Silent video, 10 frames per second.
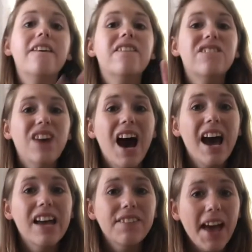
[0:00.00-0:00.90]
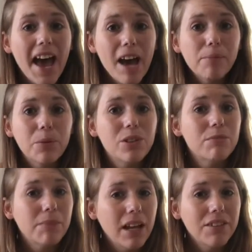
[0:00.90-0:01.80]
5 apples
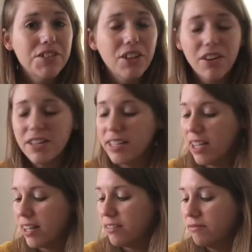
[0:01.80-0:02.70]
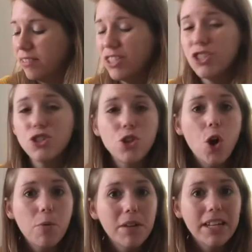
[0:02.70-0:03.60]
bouncing on his head. It's so
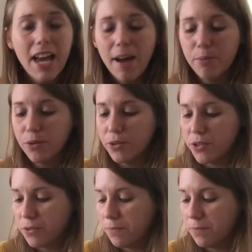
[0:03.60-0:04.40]
many apples.